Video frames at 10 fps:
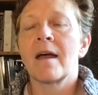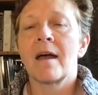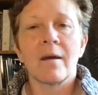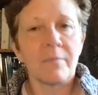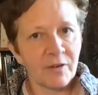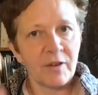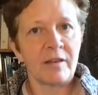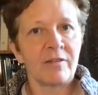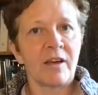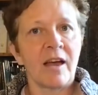
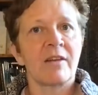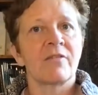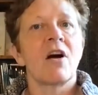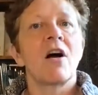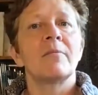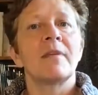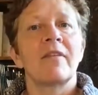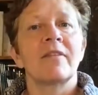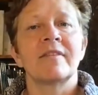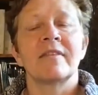to kind of calm
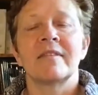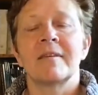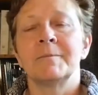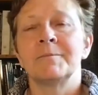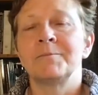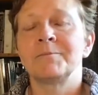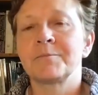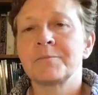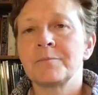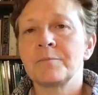down the system.
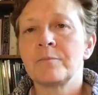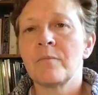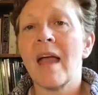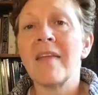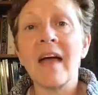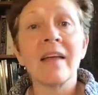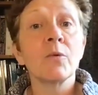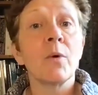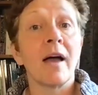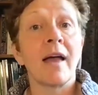And
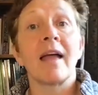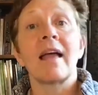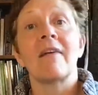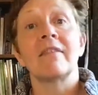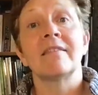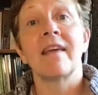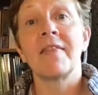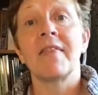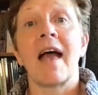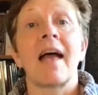that's why, having
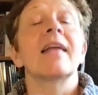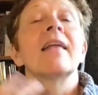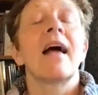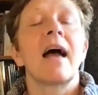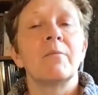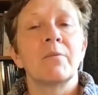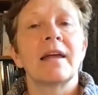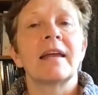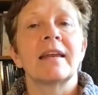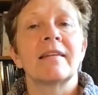done that, I'm
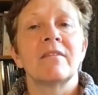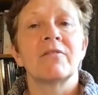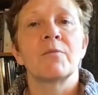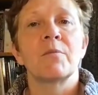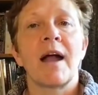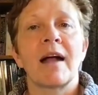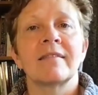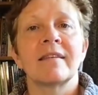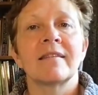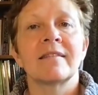bringing in a different
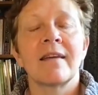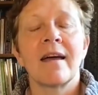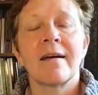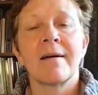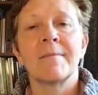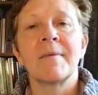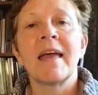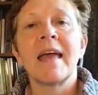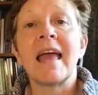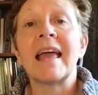practice
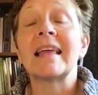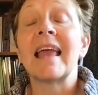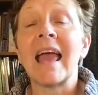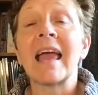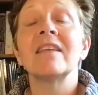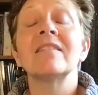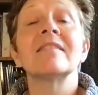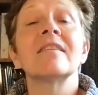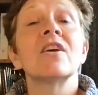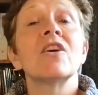in
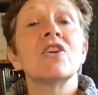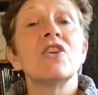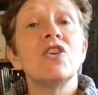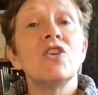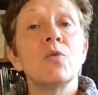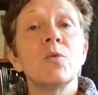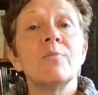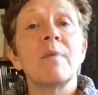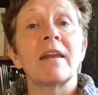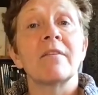case you
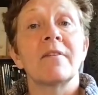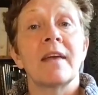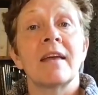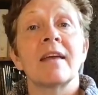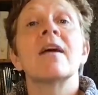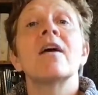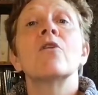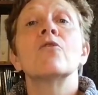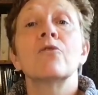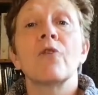would benefit
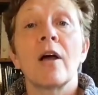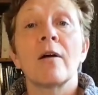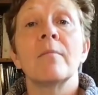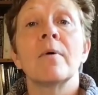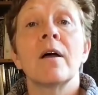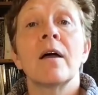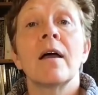from